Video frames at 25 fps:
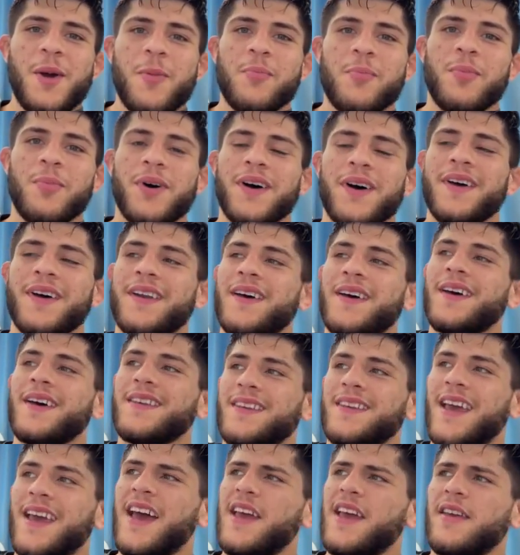
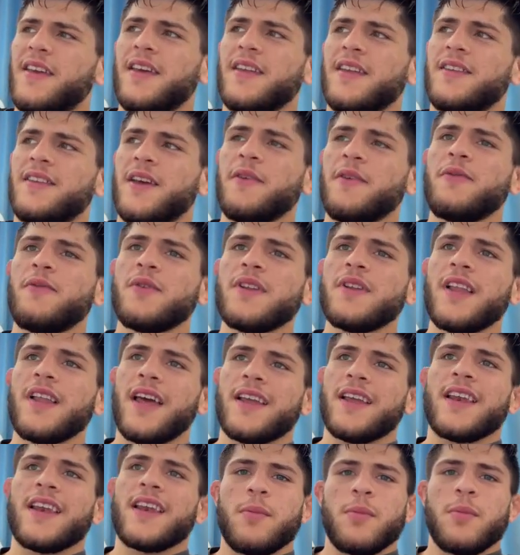But yeah, it definitely
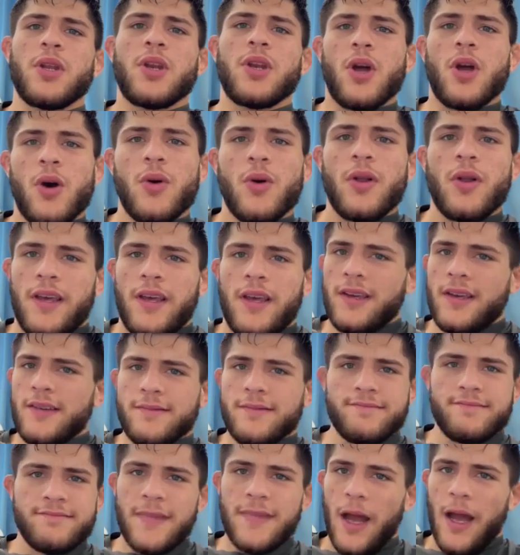like let me know like
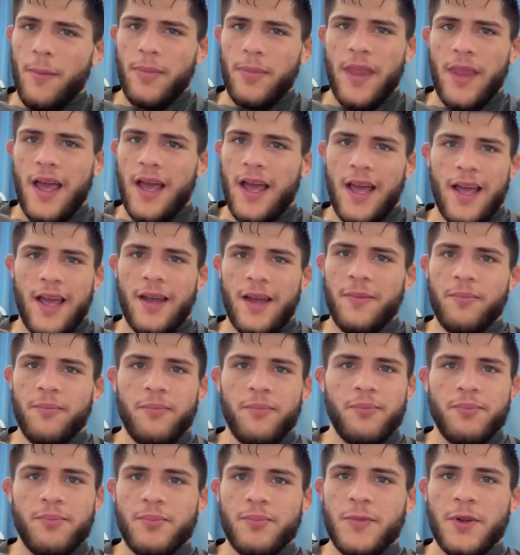I'm not,
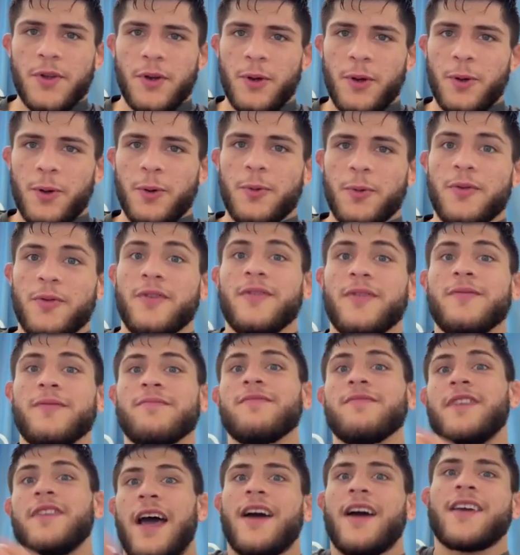
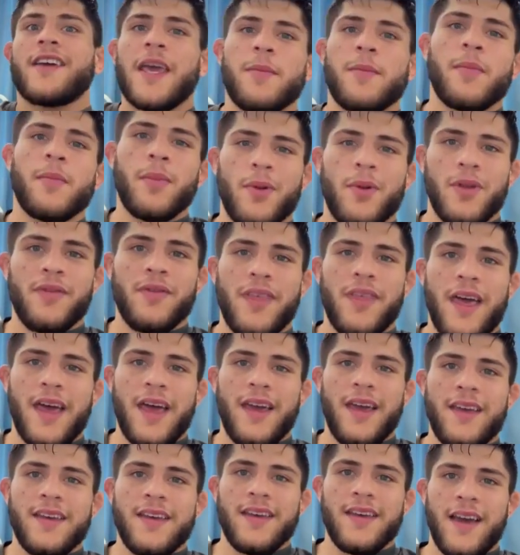not capable of
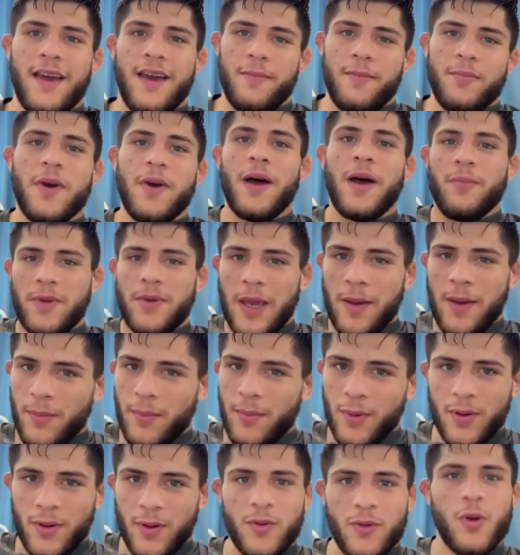that. I'm
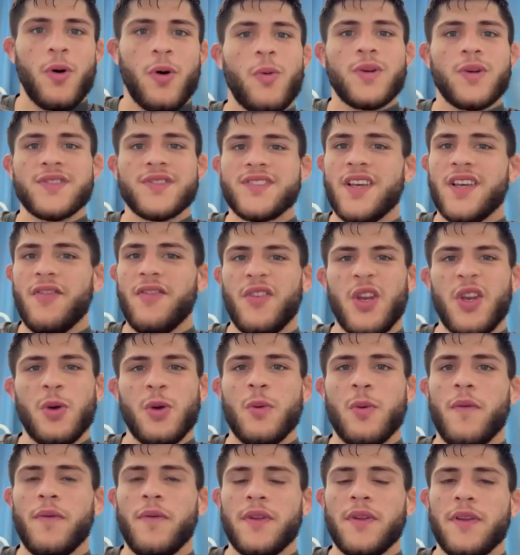capable of going 170,
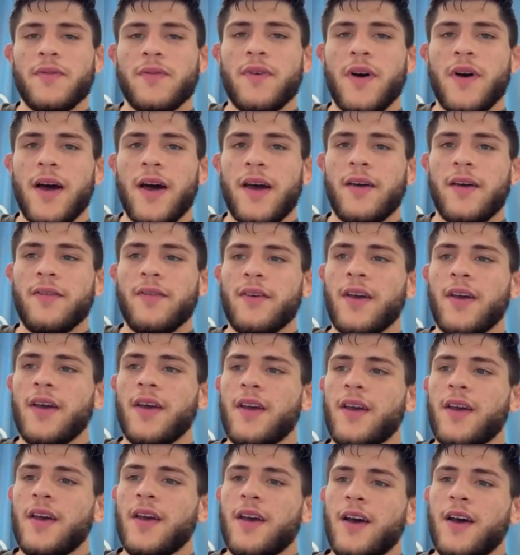155.
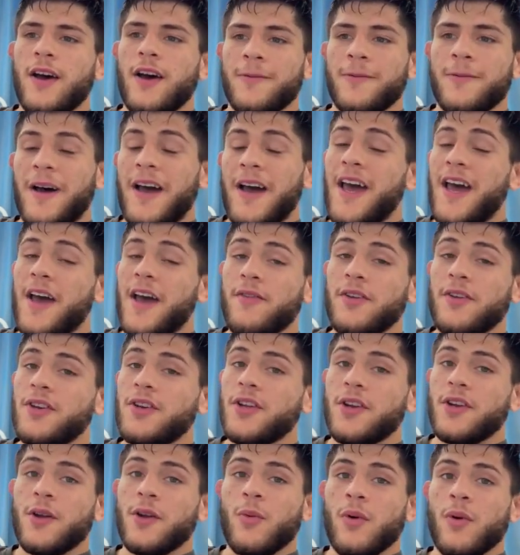I haven't
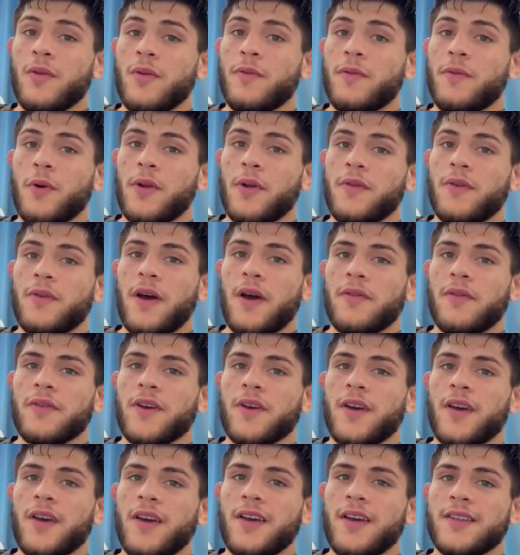done a 145
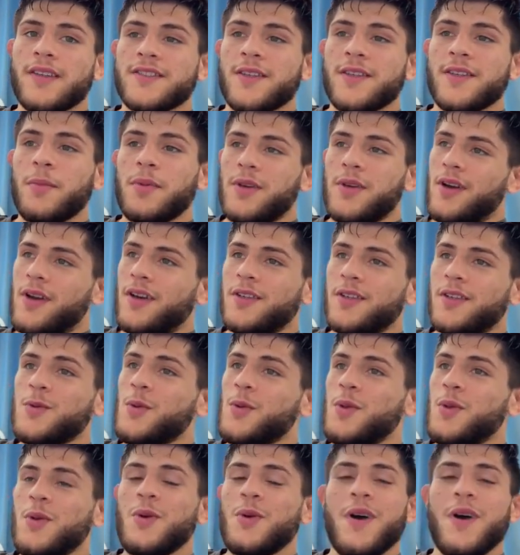cut, and to be honest
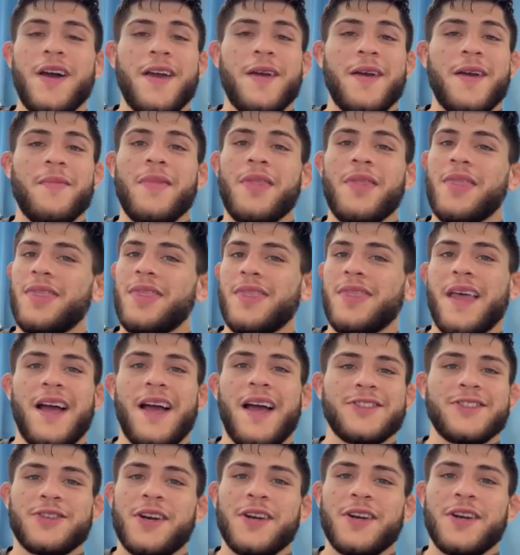with you, I am
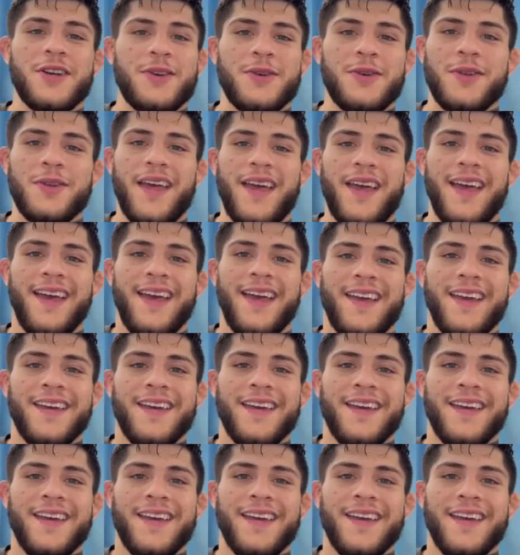not trying to do that.